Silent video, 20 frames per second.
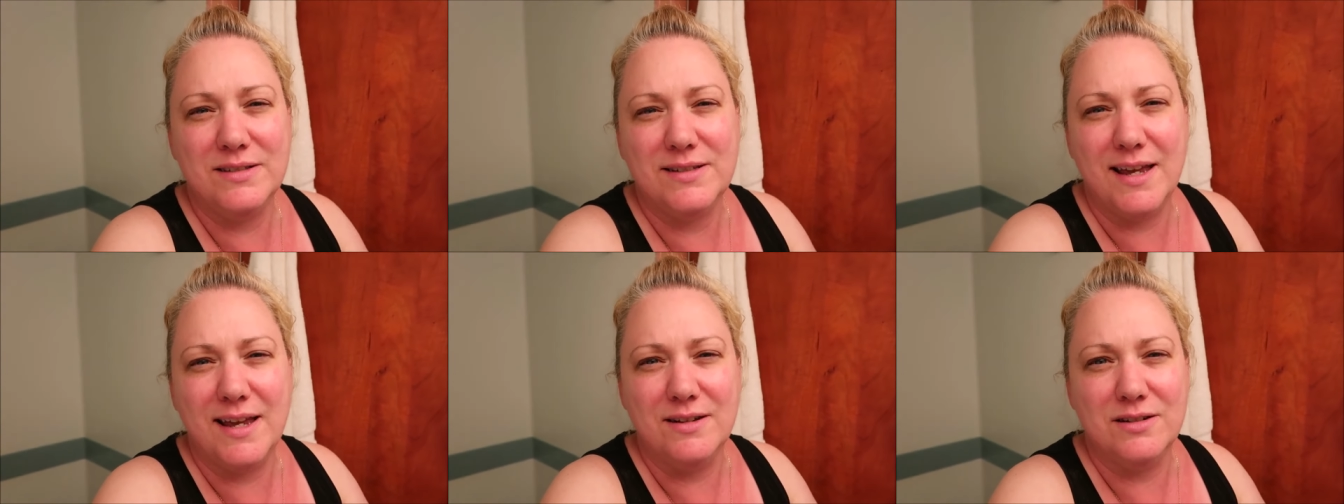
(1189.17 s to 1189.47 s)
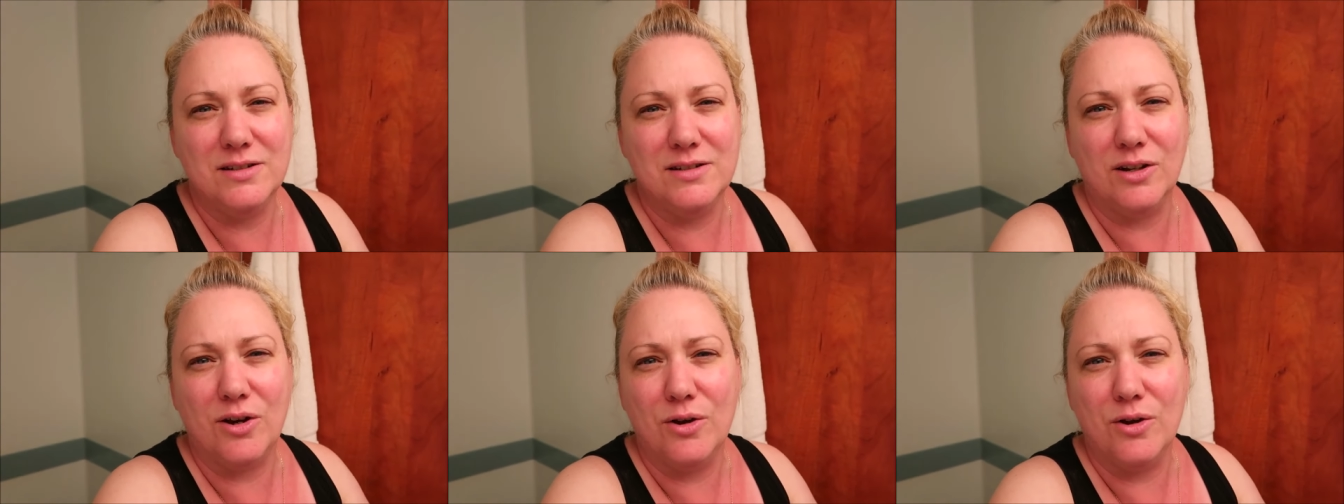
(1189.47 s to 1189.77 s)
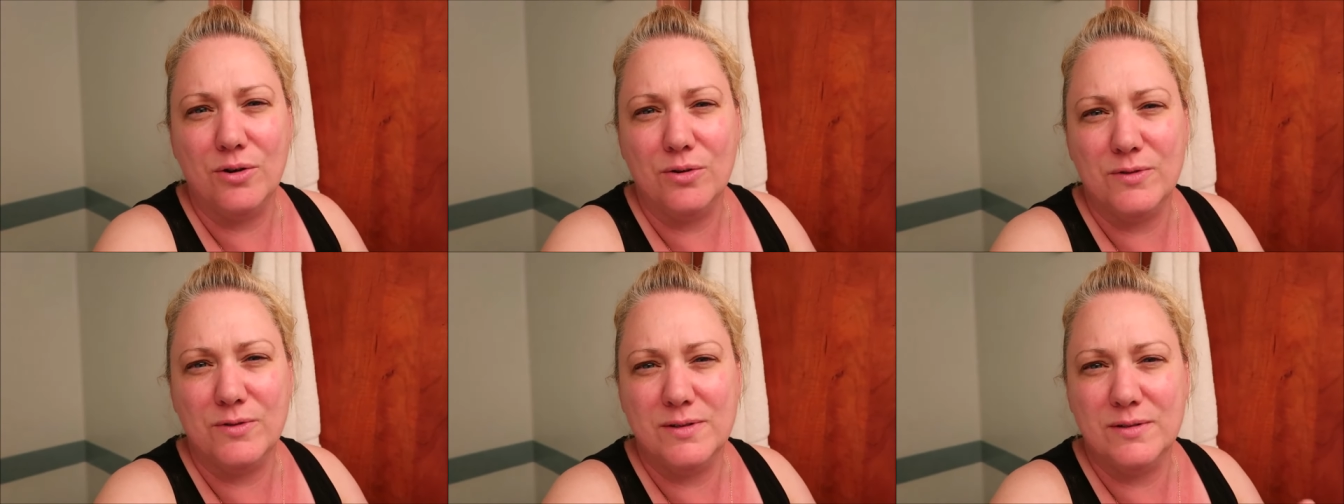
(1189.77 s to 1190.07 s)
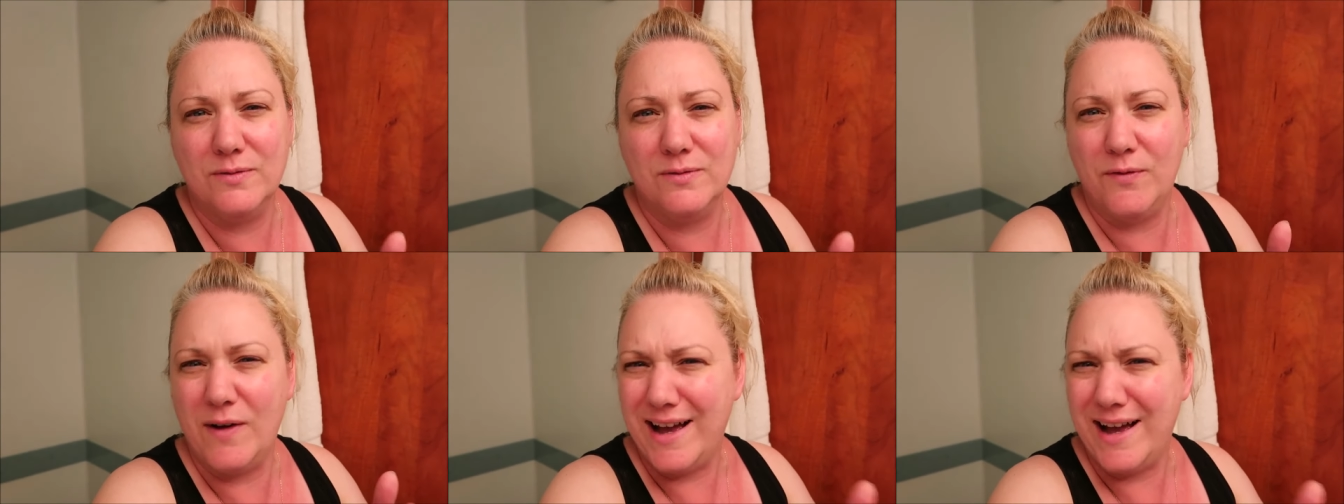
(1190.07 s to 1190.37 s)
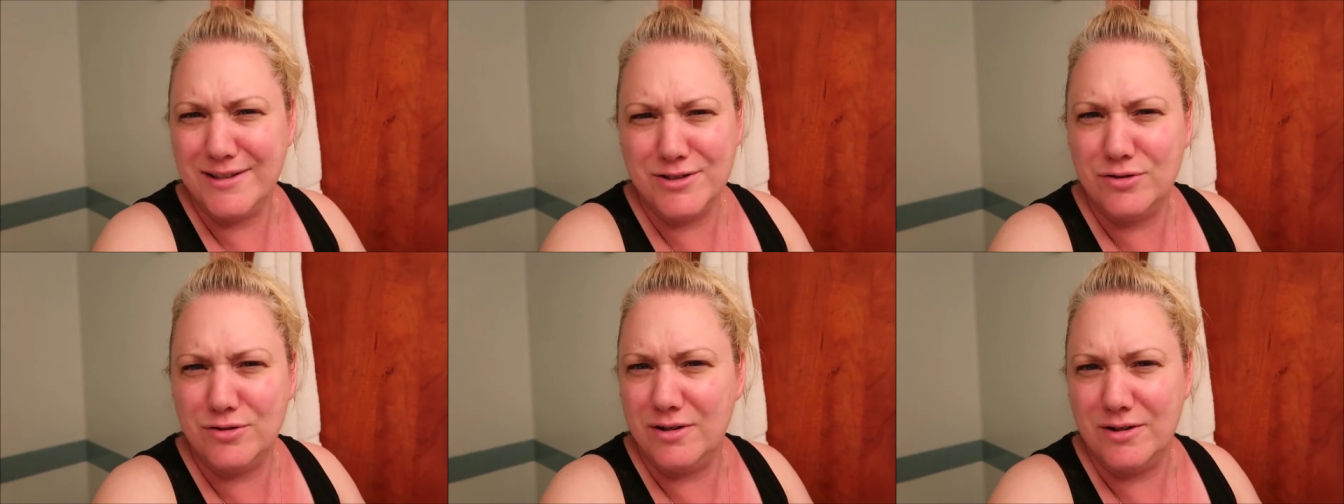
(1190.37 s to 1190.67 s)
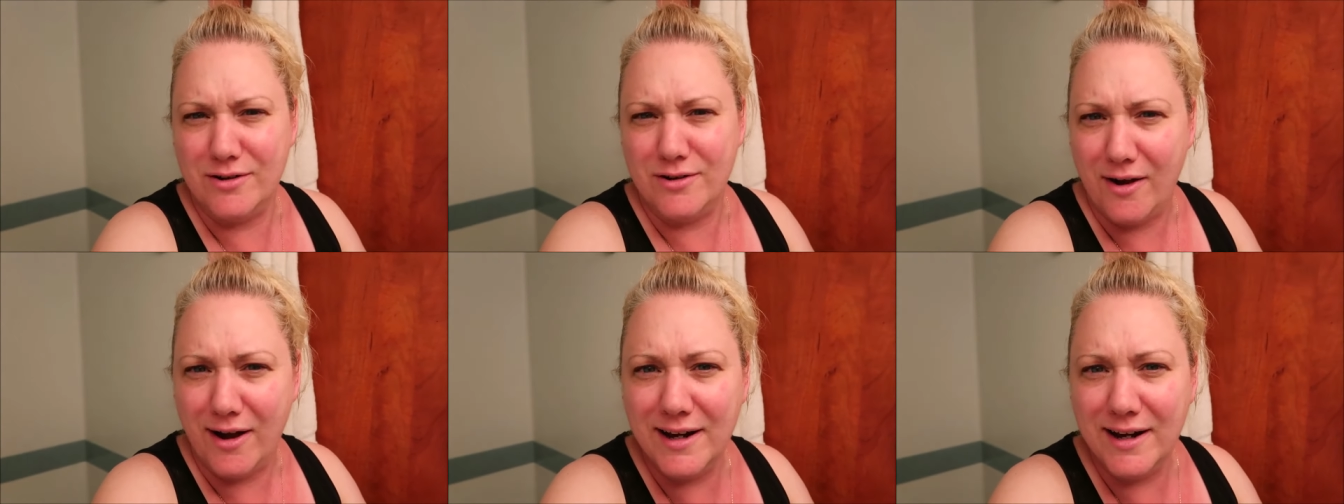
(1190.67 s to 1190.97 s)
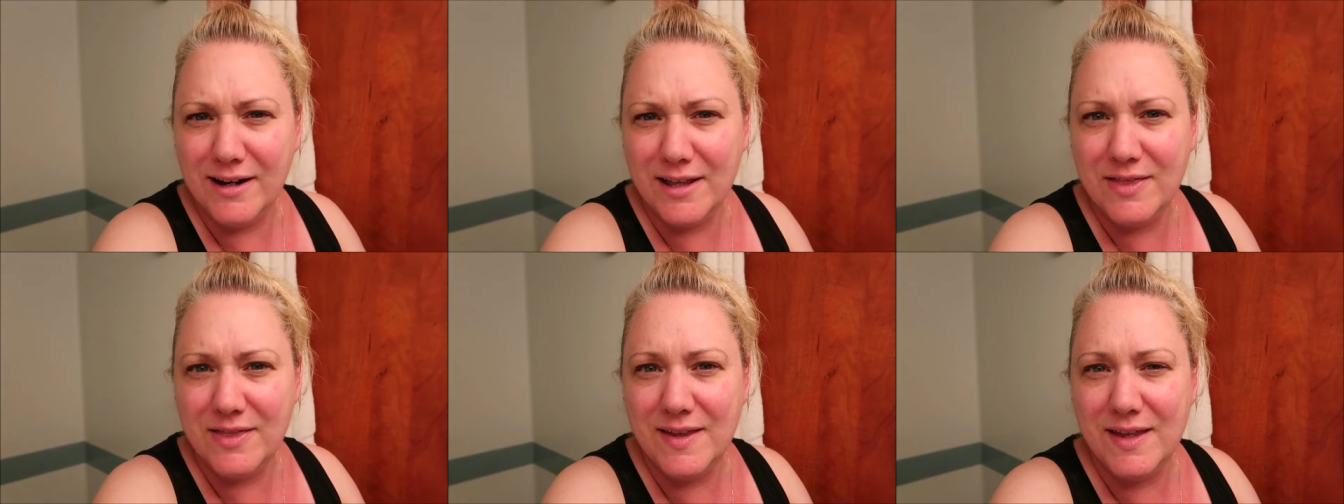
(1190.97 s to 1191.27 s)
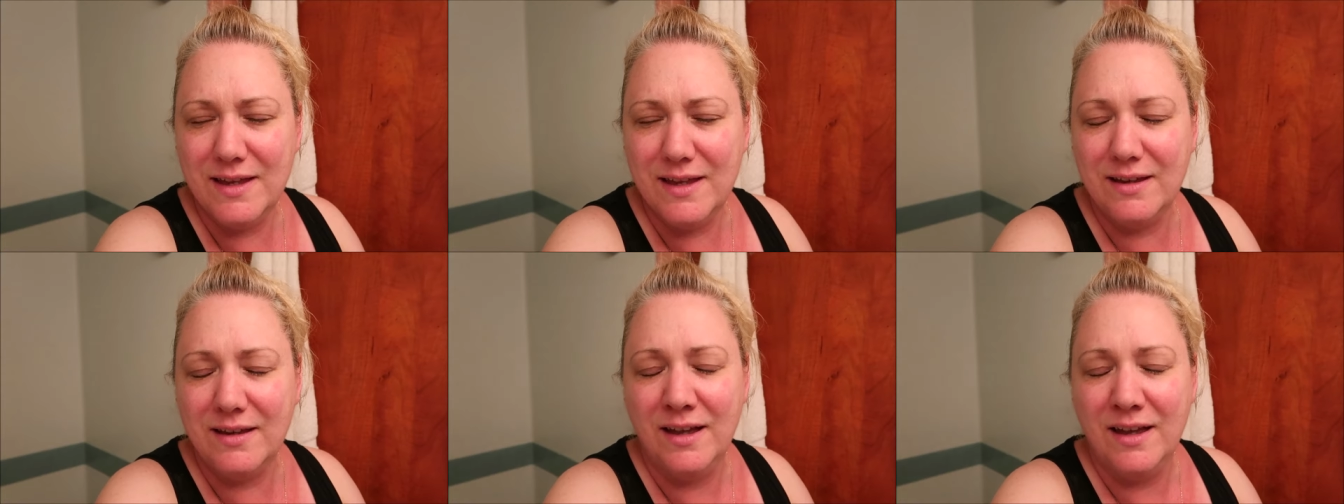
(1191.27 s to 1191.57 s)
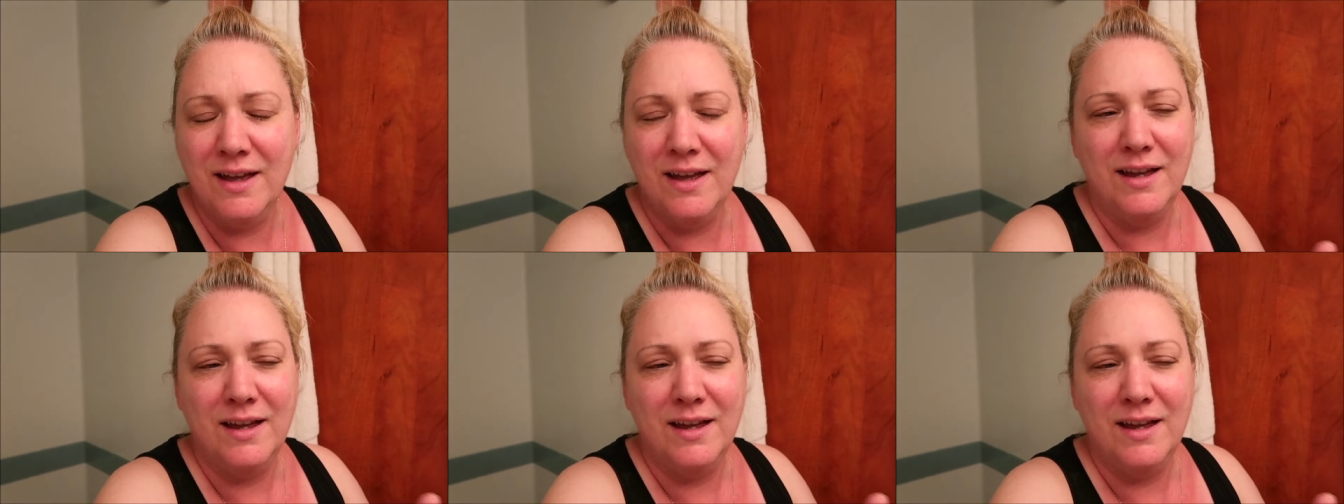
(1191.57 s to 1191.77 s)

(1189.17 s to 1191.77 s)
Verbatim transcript: tend to go faster at night I think